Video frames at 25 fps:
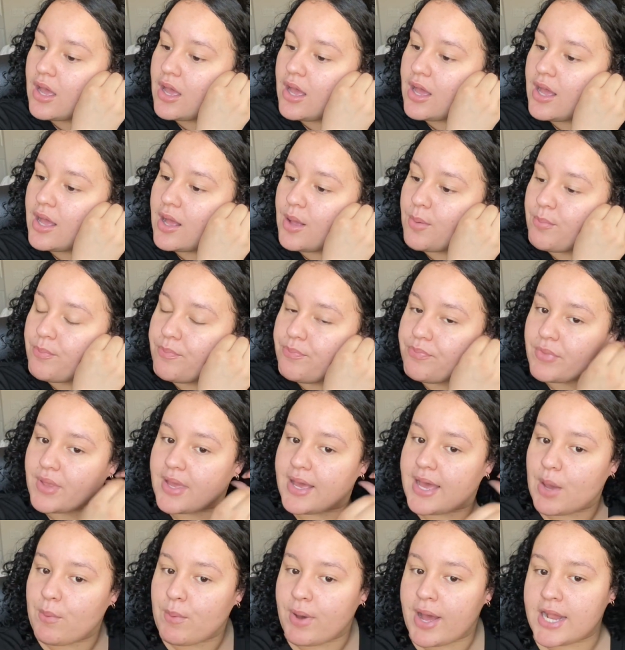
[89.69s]

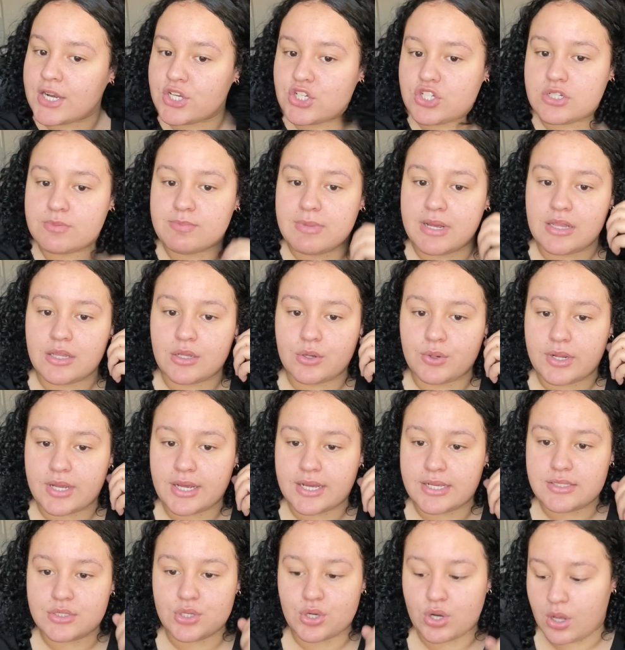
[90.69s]
I watched my little
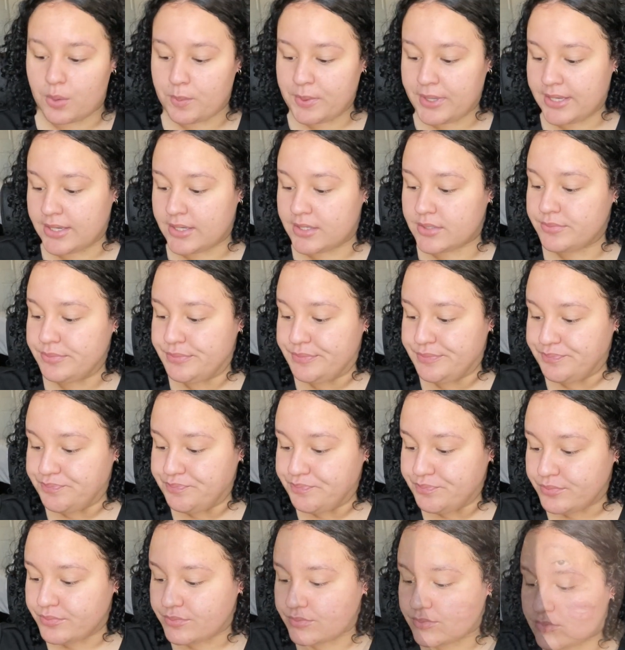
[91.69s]
cousin all week.
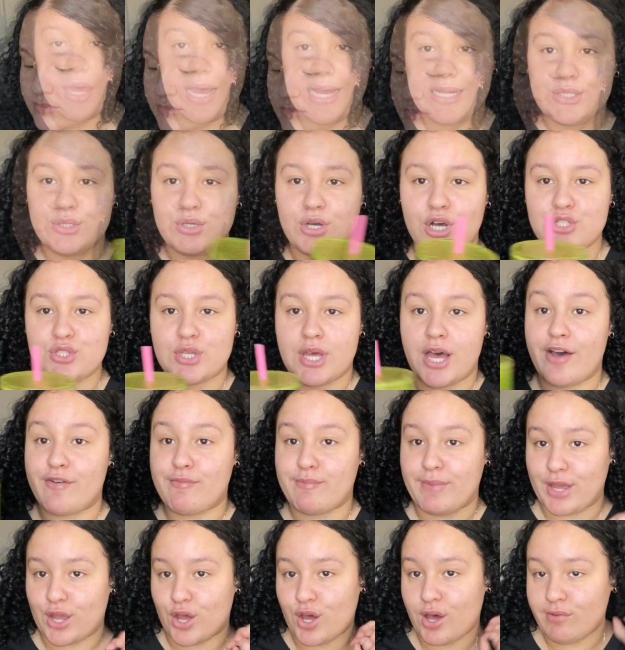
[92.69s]
I do also have
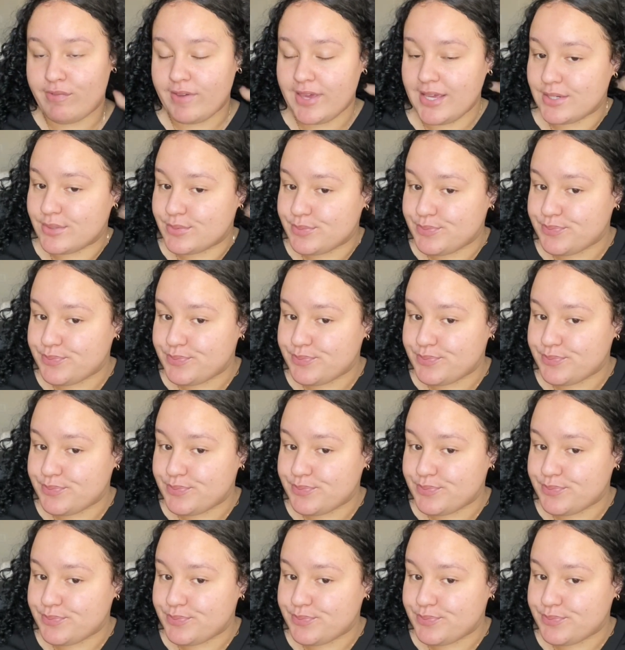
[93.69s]
my coffee.